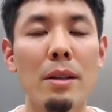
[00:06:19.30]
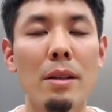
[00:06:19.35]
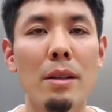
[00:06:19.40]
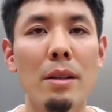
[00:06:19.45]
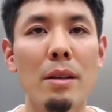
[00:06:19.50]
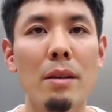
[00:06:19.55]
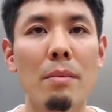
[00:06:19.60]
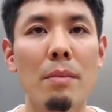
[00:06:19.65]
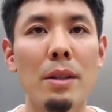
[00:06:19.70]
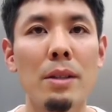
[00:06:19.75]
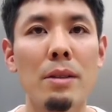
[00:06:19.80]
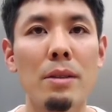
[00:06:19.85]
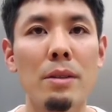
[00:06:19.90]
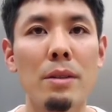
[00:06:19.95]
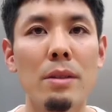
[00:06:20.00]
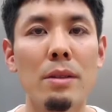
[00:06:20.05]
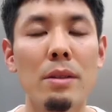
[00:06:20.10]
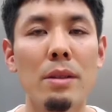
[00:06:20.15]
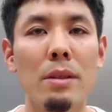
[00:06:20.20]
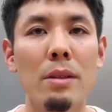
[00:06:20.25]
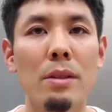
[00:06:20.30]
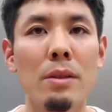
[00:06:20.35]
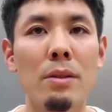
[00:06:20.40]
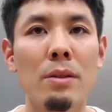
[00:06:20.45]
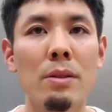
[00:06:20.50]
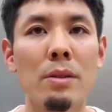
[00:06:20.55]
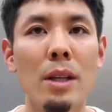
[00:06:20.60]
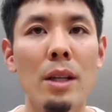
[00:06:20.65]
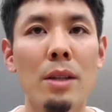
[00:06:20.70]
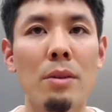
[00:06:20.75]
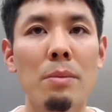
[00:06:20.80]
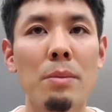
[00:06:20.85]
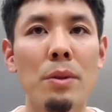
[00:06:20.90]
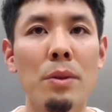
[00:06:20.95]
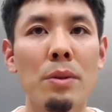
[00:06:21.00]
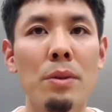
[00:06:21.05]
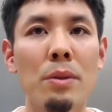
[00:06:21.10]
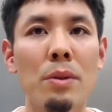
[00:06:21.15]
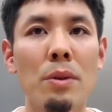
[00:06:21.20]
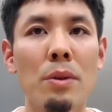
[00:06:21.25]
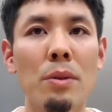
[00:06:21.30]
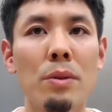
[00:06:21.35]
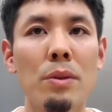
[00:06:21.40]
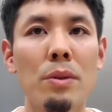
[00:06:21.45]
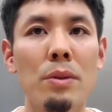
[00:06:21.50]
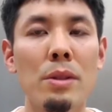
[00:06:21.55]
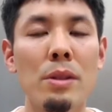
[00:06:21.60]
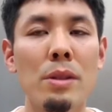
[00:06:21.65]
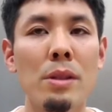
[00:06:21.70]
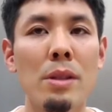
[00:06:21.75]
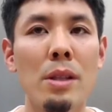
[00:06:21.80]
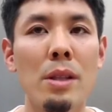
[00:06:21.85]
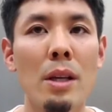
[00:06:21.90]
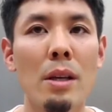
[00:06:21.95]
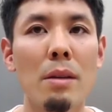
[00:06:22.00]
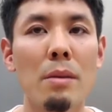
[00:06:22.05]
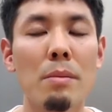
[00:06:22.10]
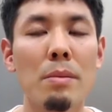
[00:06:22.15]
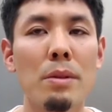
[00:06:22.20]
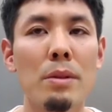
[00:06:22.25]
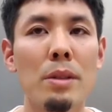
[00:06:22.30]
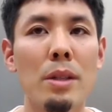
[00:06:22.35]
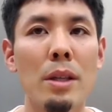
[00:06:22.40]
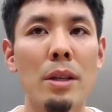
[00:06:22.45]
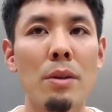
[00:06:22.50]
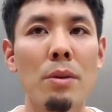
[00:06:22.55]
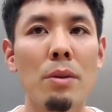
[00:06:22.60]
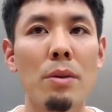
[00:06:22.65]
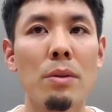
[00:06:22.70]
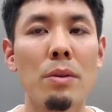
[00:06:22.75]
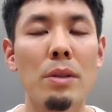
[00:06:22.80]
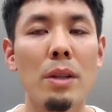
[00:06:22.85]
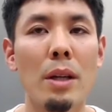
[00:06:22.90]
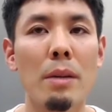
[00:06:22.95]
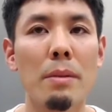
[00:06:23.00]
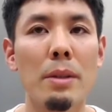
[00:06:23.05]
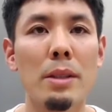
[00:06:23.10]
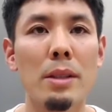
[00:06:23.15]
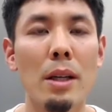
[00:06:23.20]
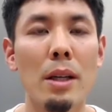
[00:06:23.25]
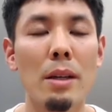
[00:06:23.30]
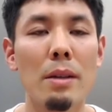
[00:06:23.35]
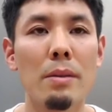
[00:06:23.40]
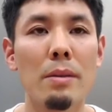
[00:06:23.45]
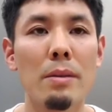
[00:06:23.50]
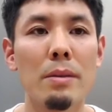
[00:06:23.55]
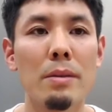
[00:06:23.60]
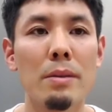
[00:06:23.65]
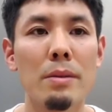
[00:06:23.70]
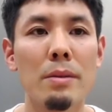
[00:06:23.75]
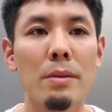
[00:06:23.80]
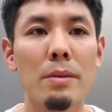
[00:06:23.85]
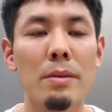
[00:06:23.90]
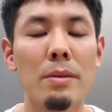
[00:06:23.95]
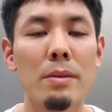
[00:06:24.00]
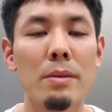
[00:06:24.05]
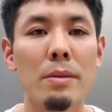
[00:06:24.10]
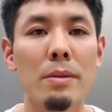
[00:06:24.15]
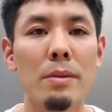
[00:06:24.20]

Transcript: For this purpose, we first analyzed the blocking behavior of users.